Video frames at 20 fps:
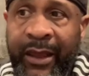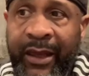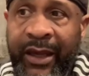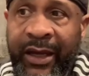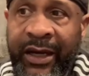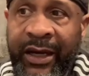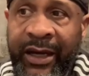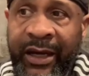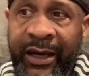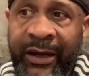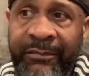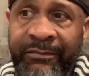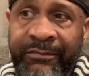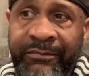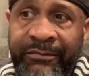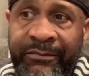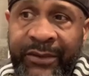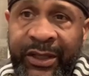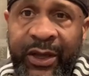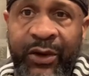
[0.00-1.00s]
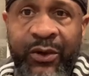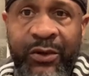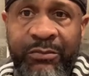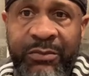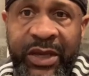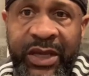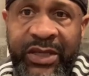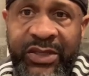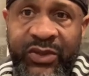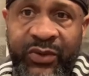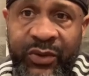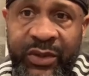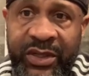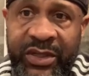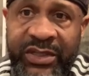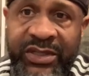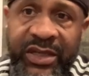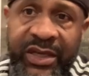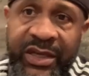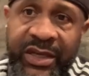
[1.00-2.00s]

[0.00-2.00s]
um, low to mid 20s.